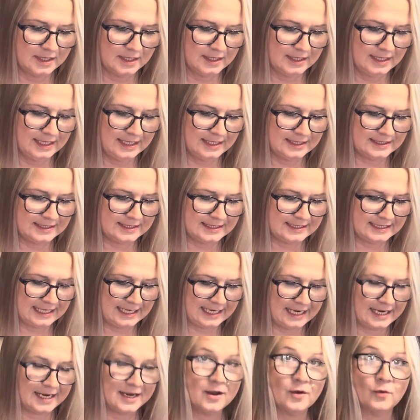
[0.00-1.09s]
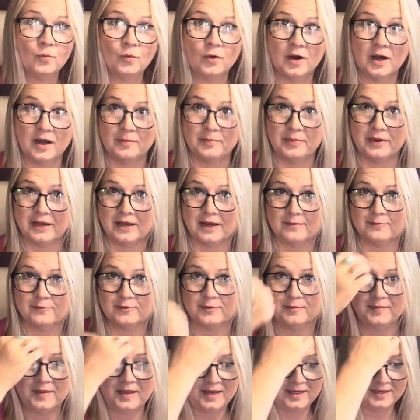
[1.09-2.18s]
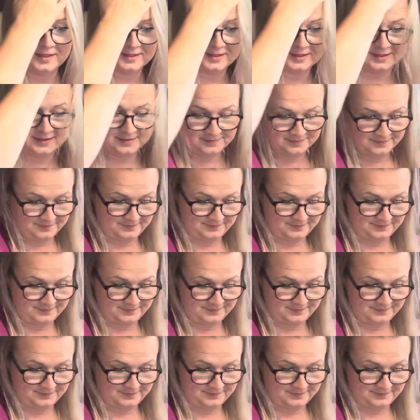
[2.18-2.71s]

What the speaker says: Let's see what I pick up from this.